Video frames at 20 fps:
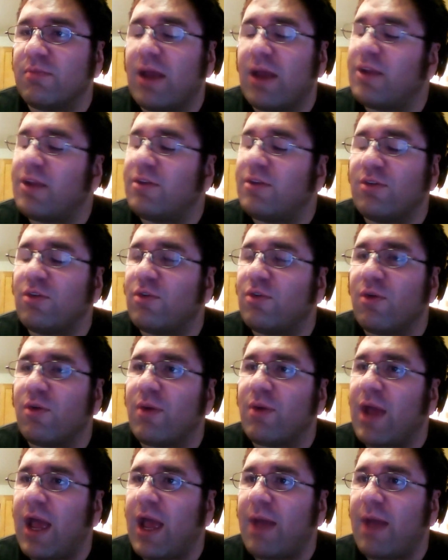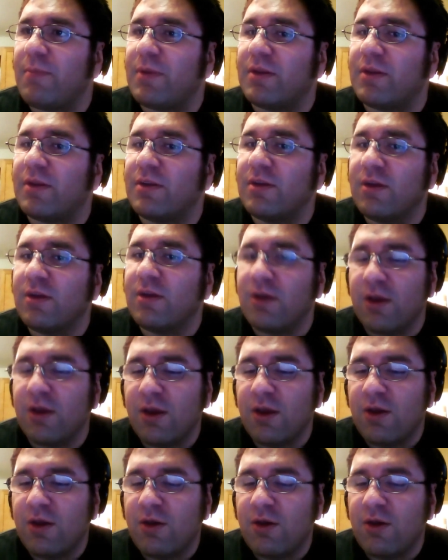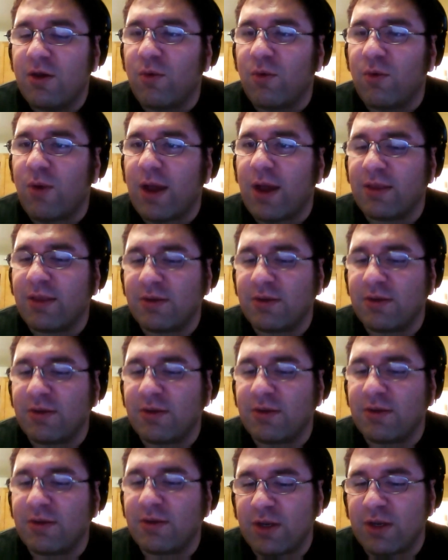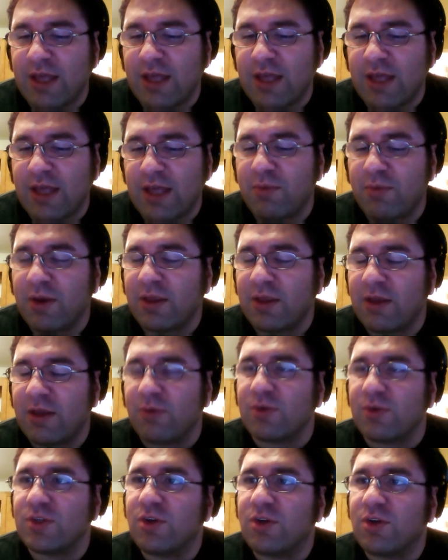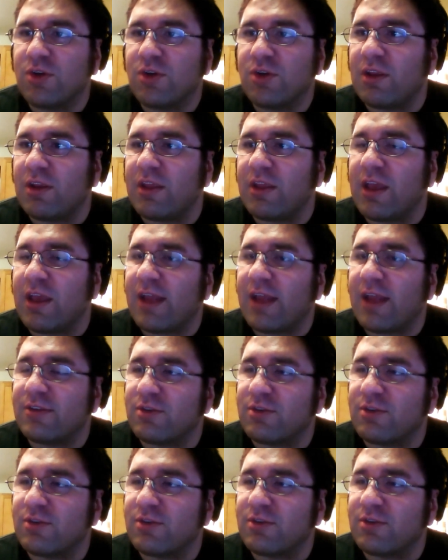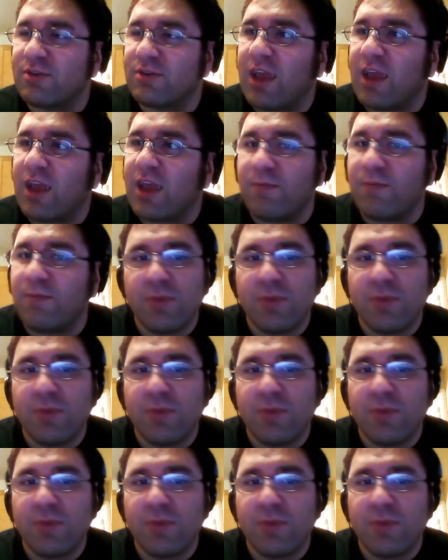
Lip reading: I don't know what happened, why someone did that, but they were stolen and they canceled the game.